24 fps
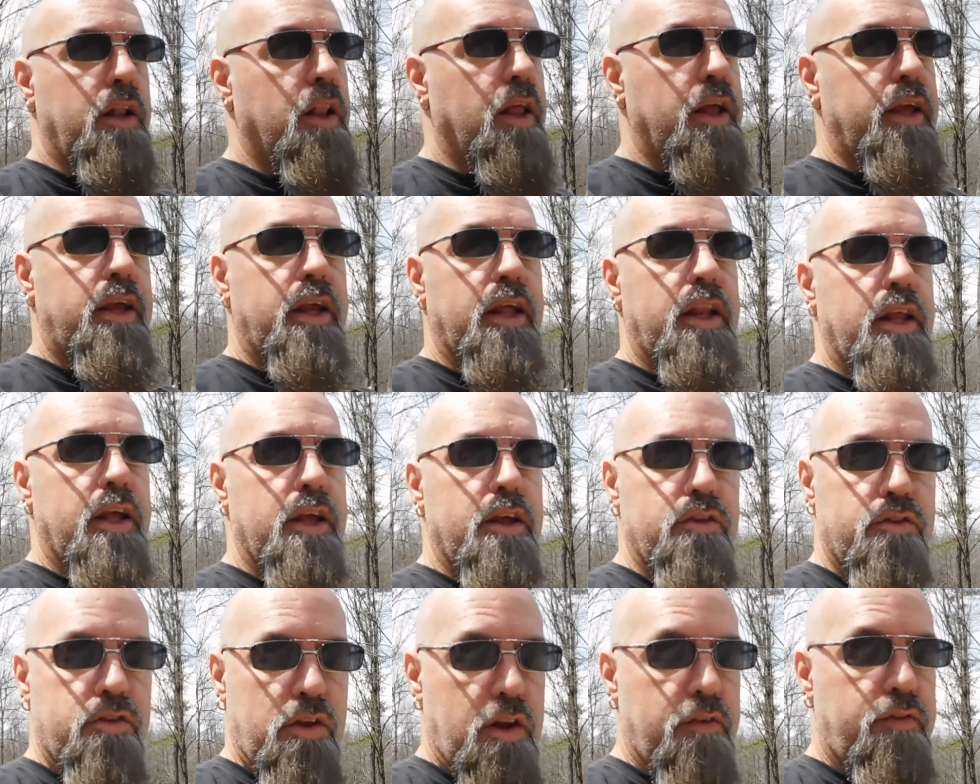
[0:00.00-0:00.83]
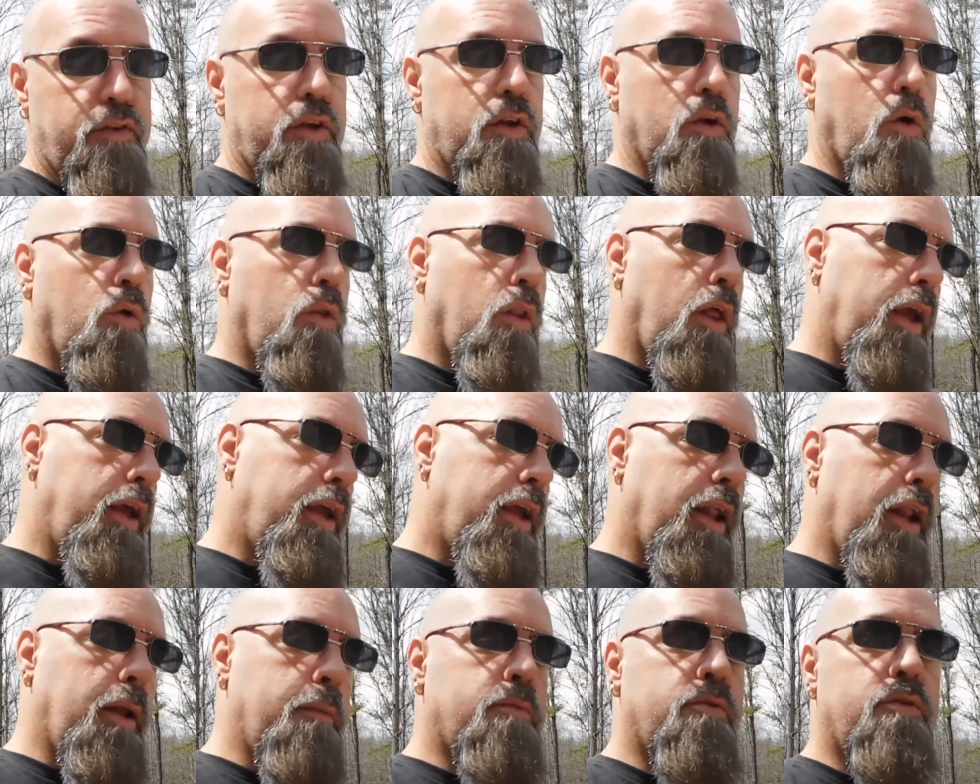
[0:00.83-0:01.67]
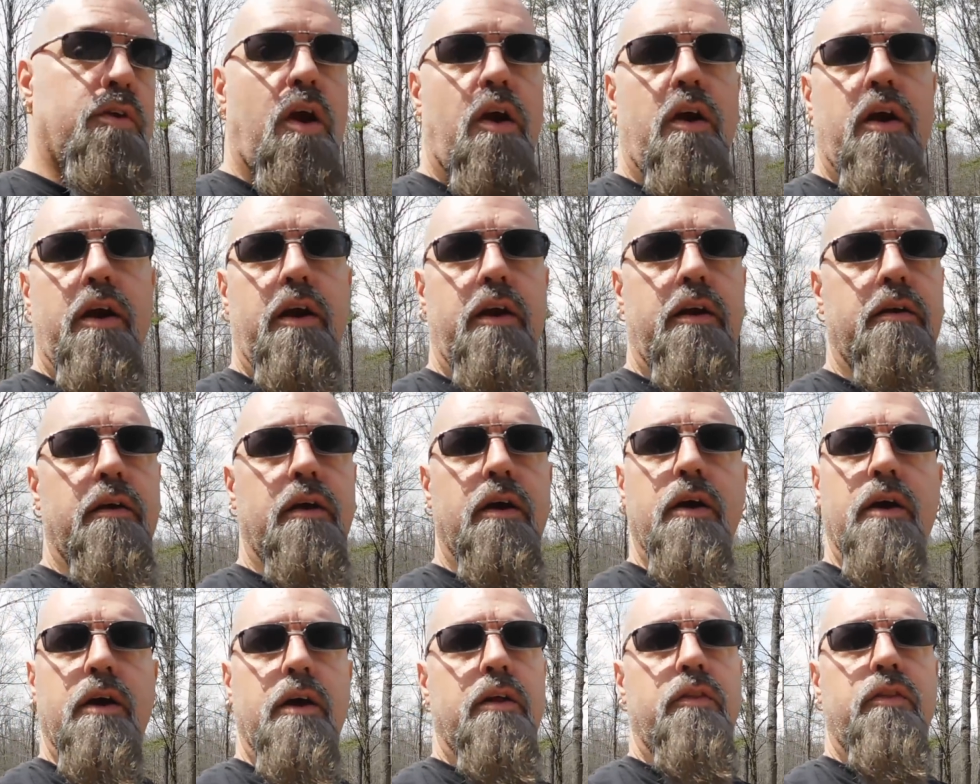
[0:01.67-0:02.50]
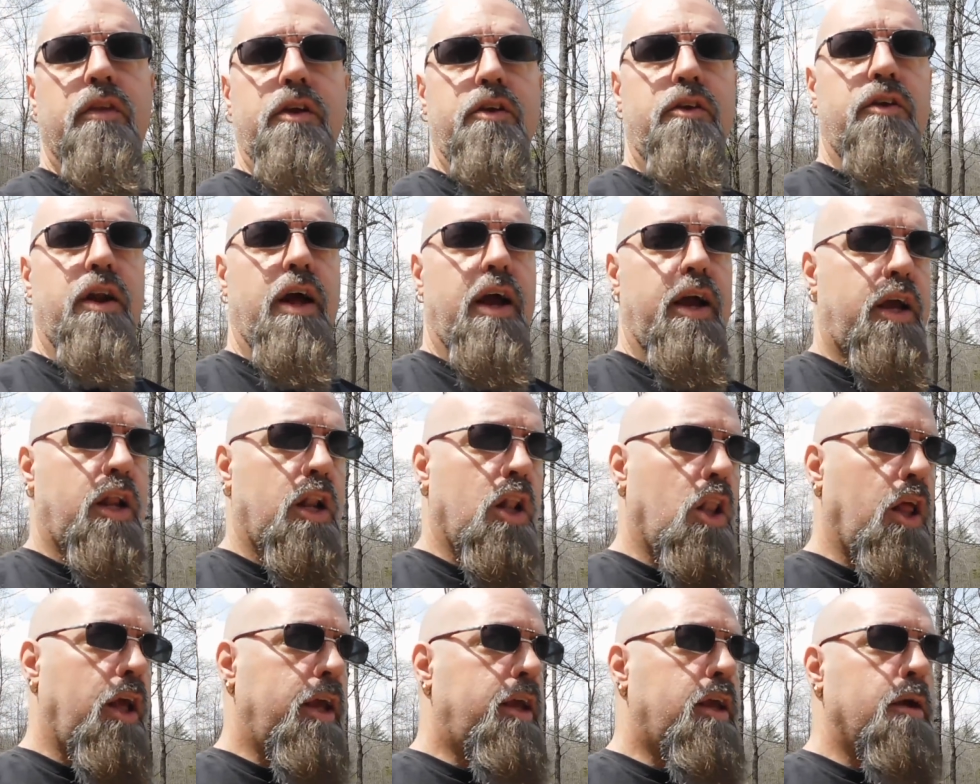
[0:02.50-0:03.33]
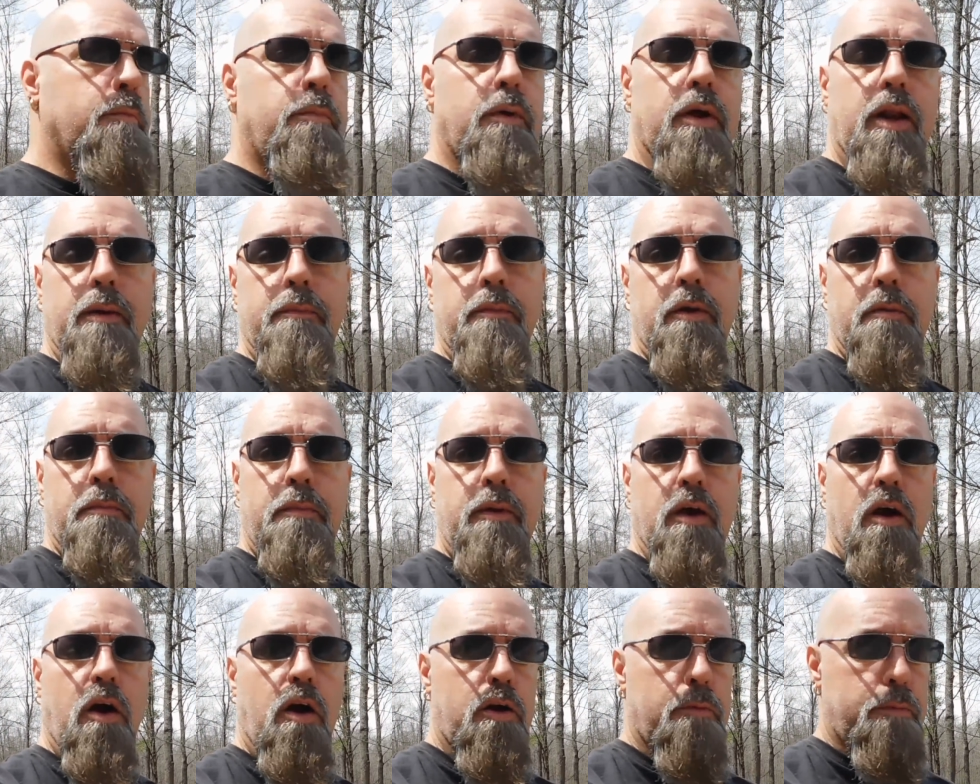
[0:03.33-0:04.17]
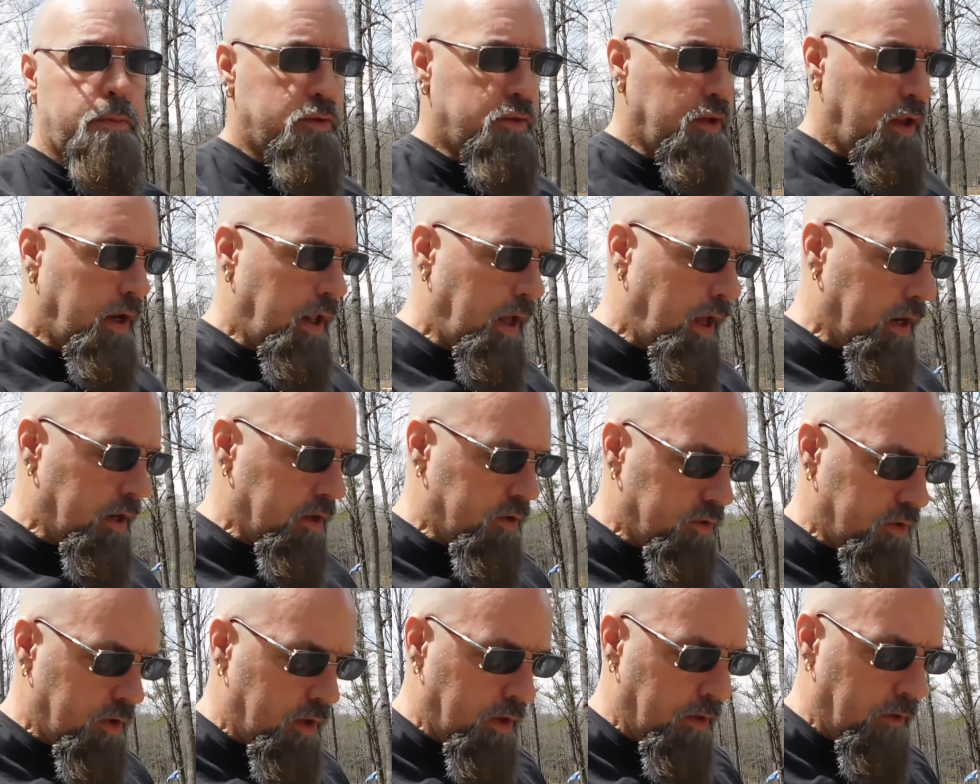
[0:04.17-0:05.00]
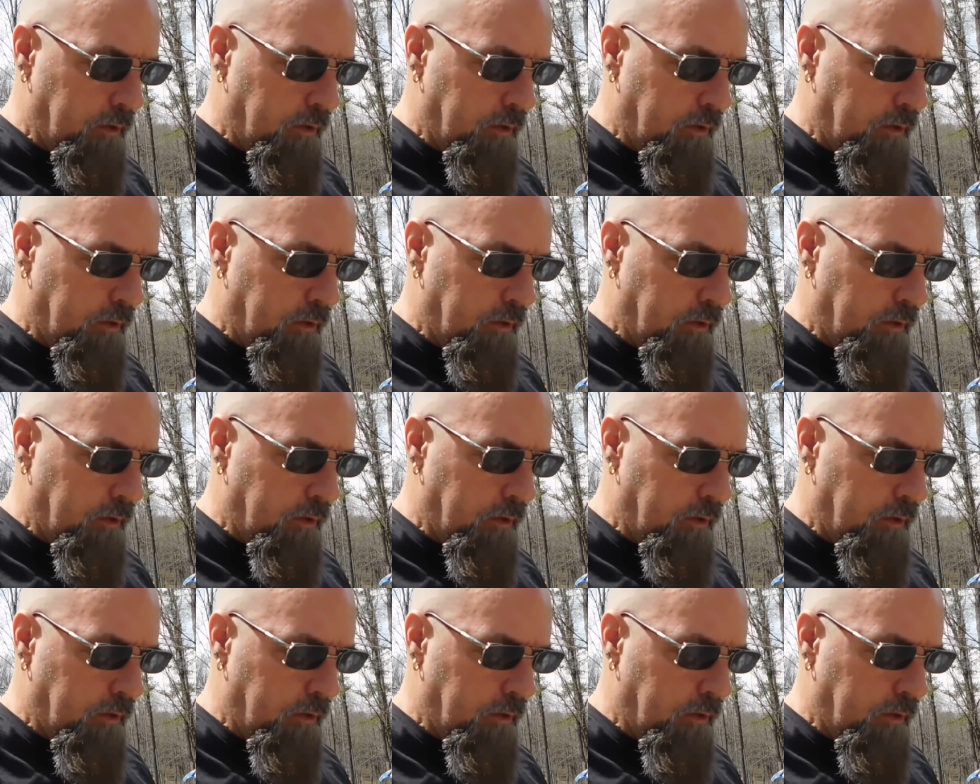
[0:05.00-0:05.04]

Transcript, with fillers: like it is, and if you don't like it, I'm sorry that you're not going to like it, but I'm going to be one hundred percent honest.